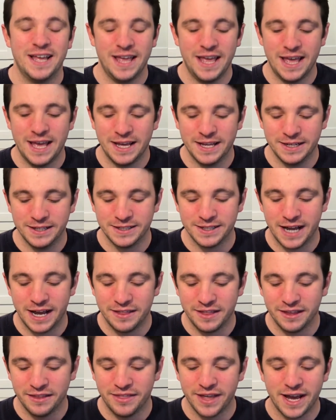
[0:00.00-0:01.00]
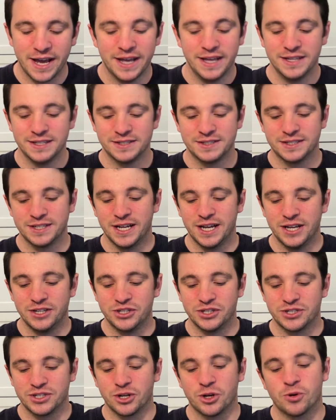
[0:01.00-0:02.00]
And I think that is
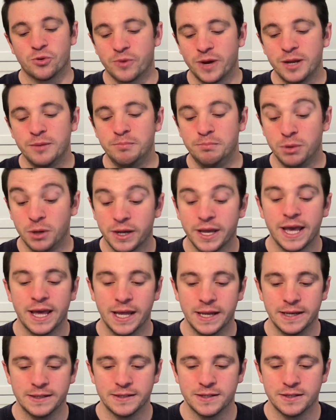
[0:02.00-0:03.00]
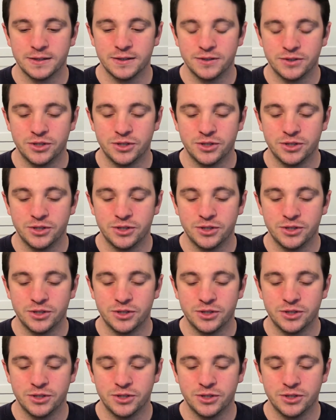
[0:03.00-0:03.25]
just a great bookend